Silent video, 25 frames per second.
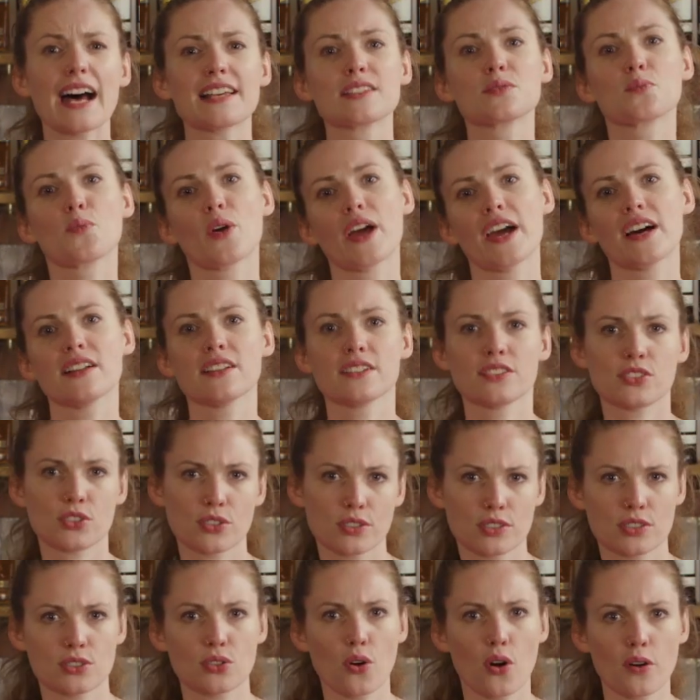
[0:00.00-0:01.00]
as well
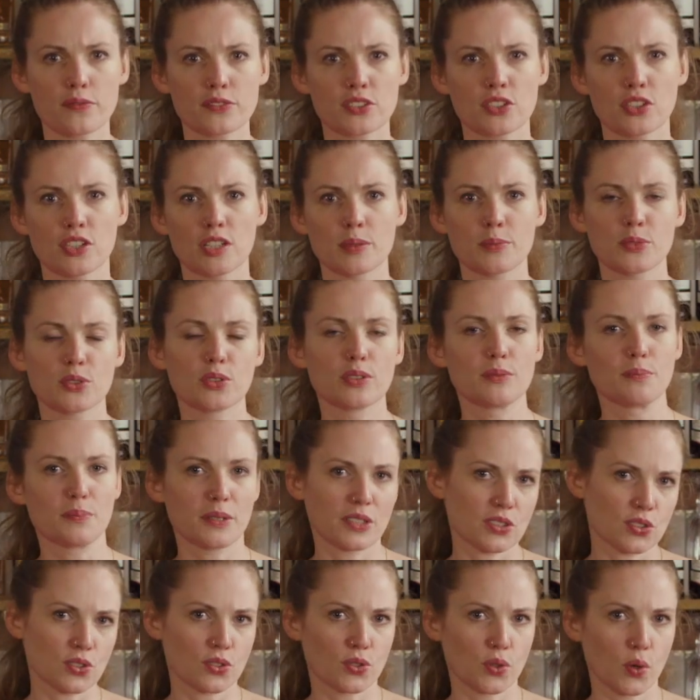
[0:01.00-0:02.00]
as your soft herbal and
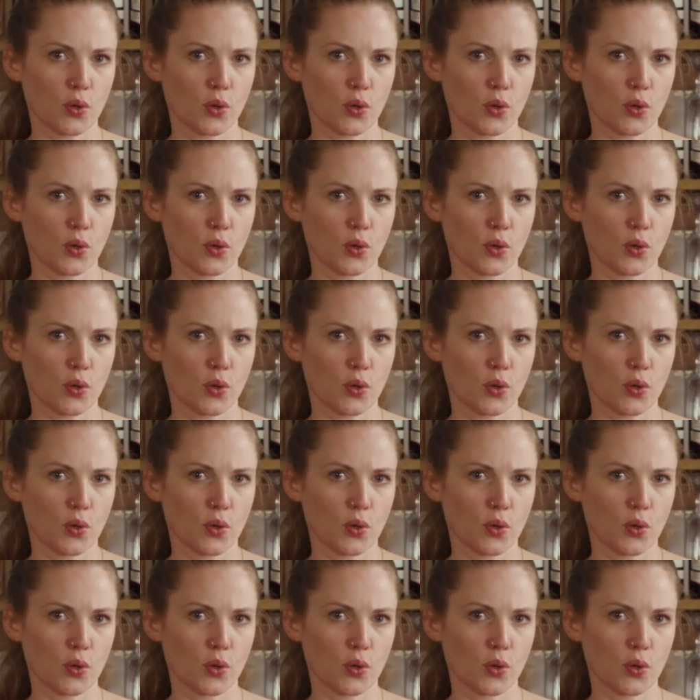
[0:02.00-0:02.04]
bitter